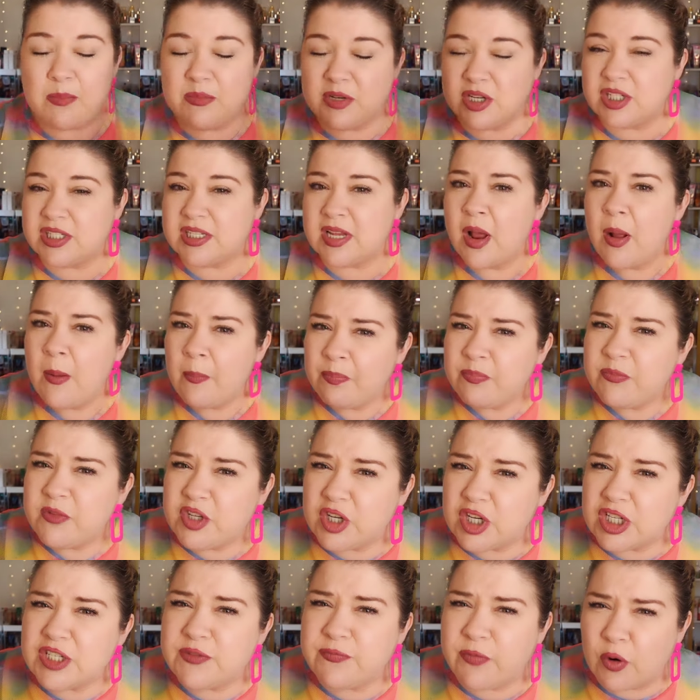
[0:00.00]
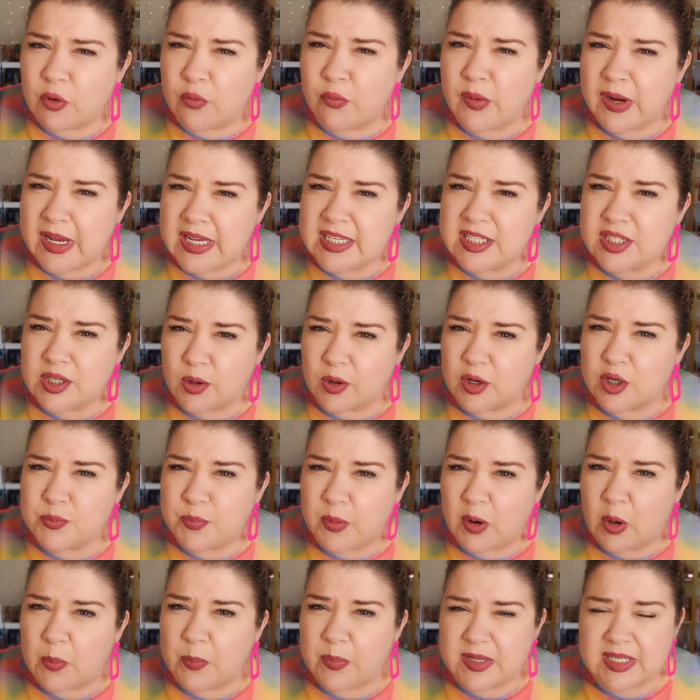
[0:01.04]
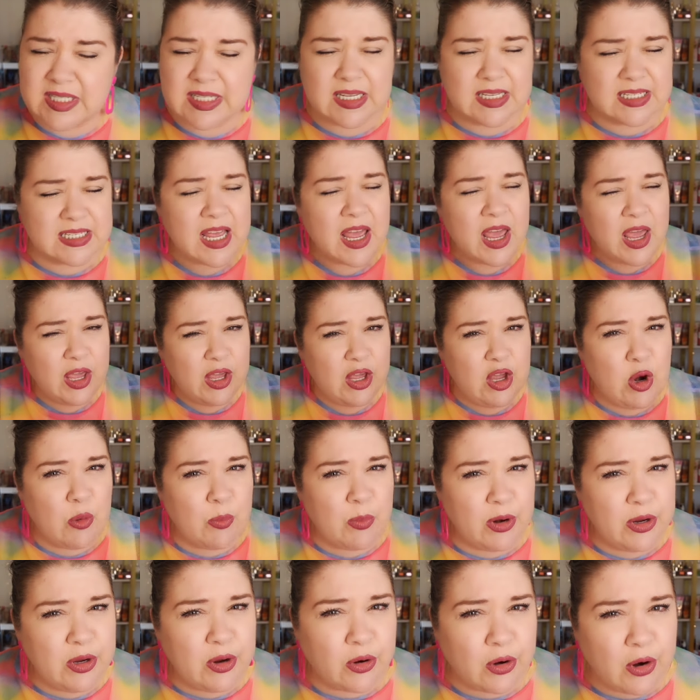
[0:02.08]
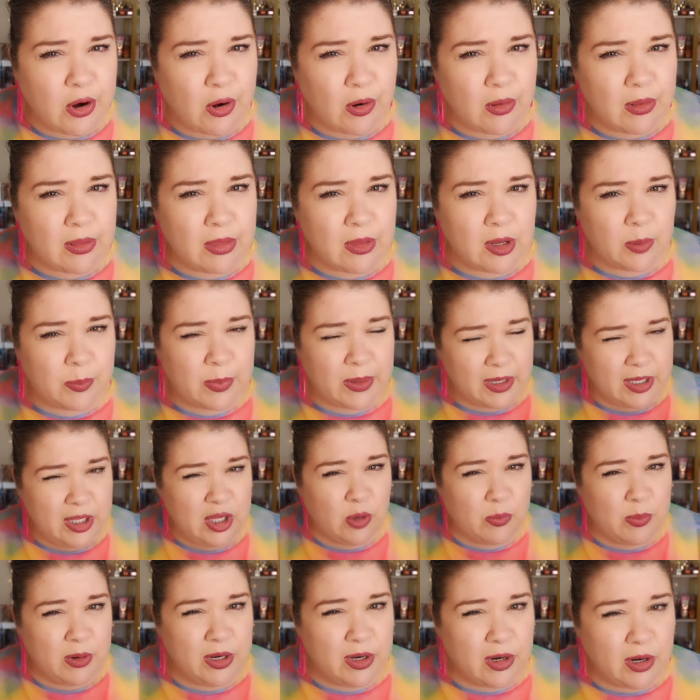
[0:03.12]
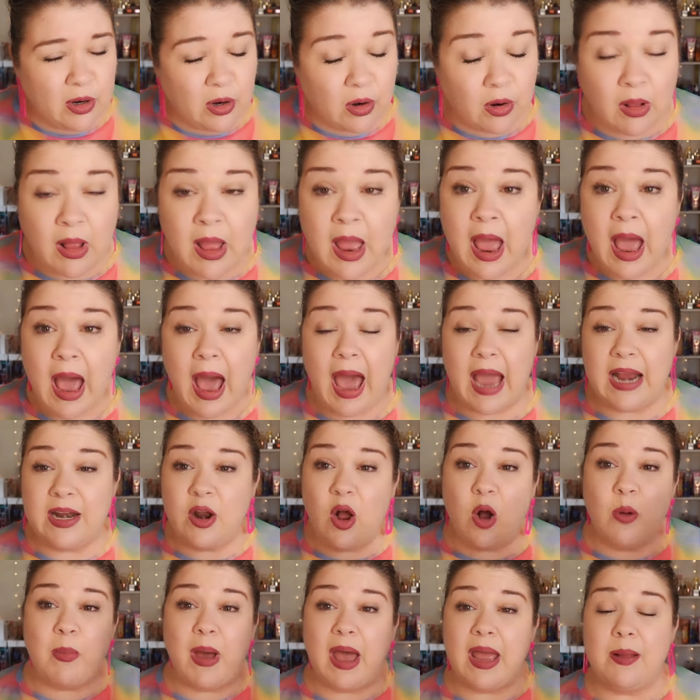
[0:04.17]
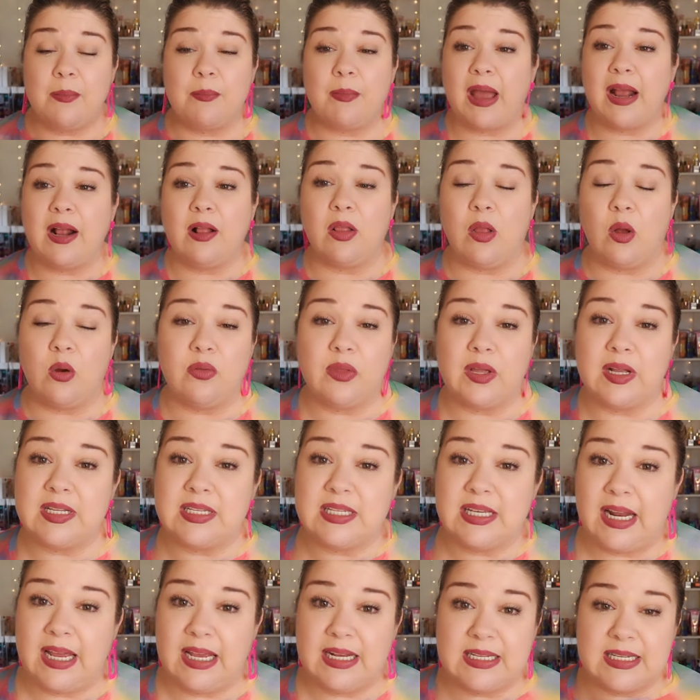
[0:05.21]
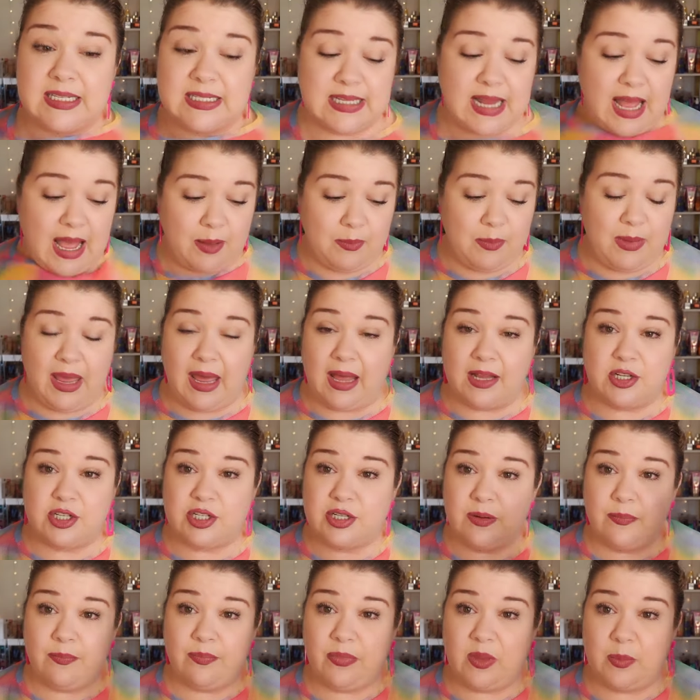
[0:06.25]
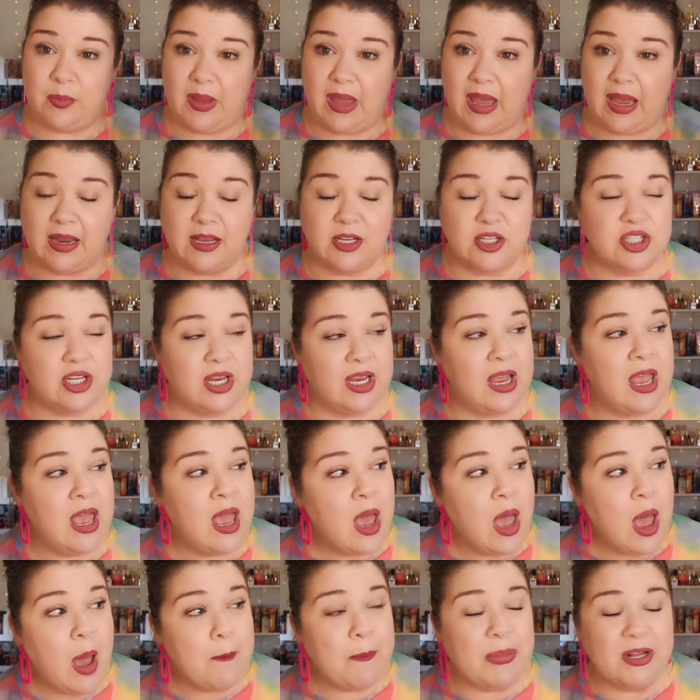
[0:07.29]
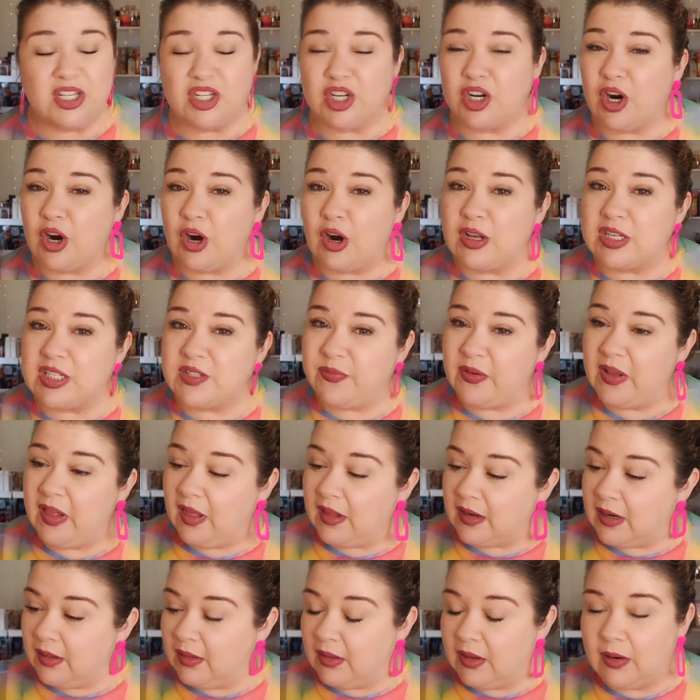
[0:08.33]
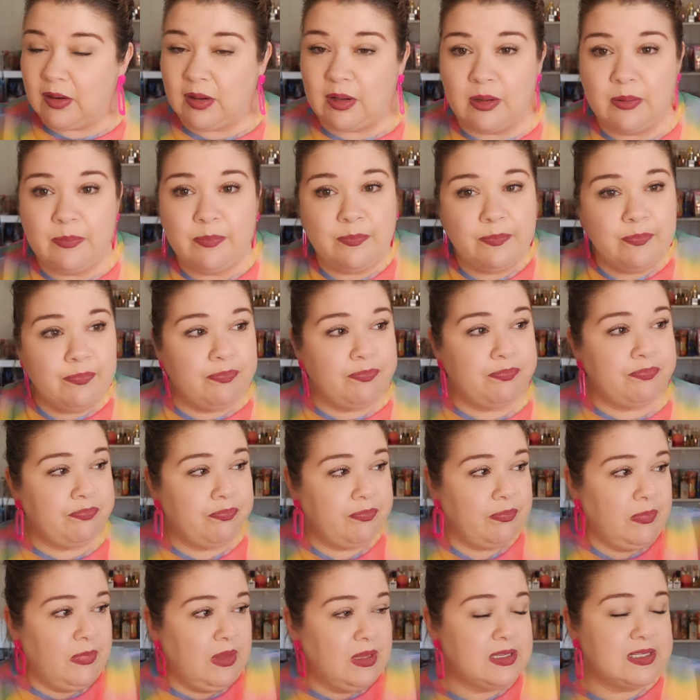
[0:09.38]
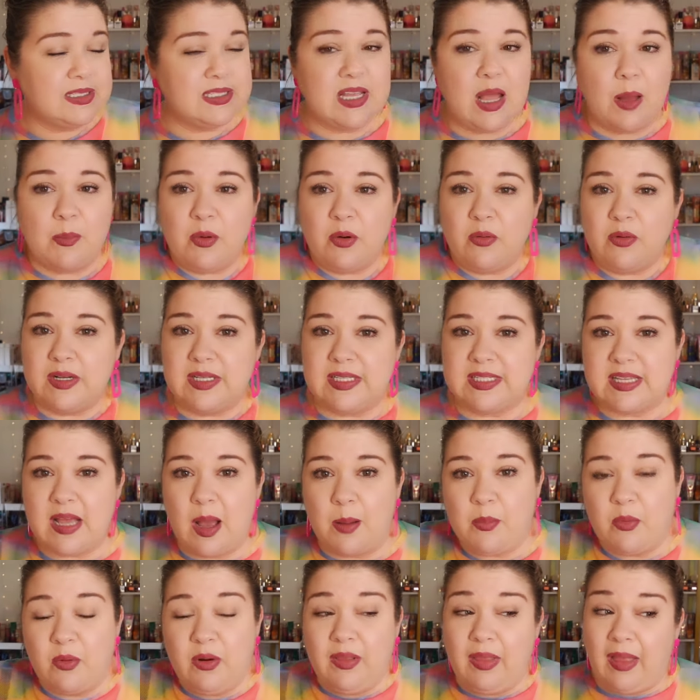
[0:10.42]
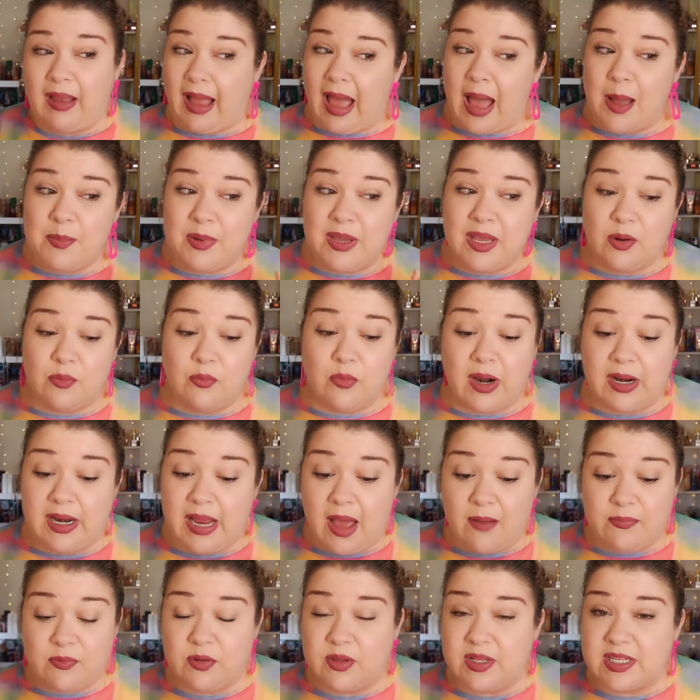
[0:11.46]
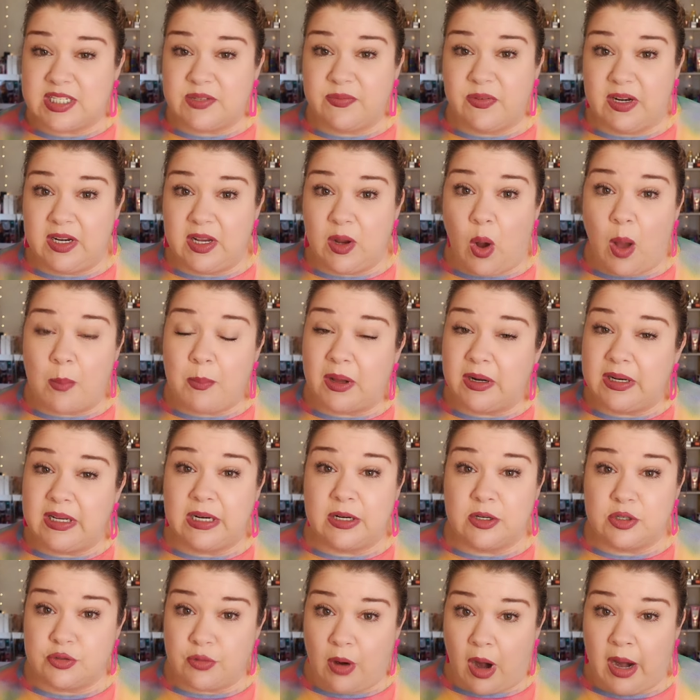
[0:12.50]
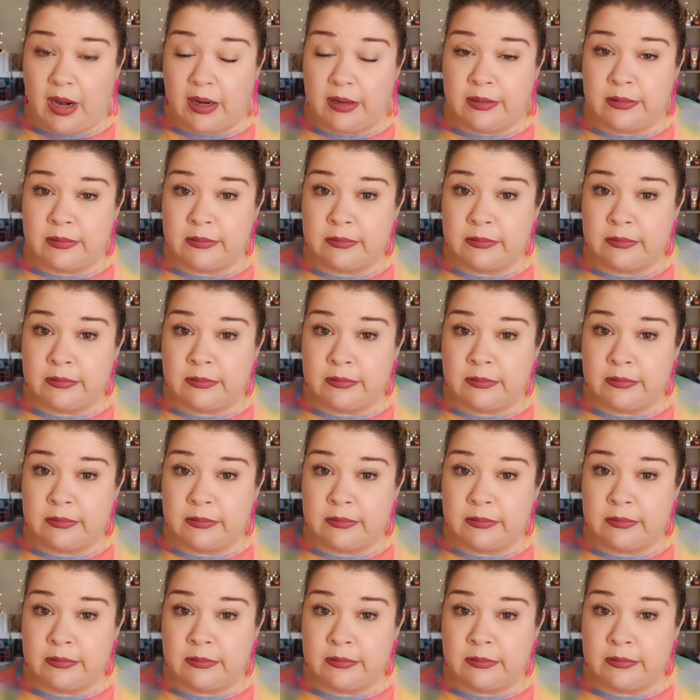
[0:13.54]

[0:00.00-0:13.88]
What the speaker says: just for research purposes, humor your girl a little bit. Humor your girl. I know my clothing today does not match the packaging, but your girl's feeling a little summery. Like, I'm getting ready after this video. I'm going to need a drink.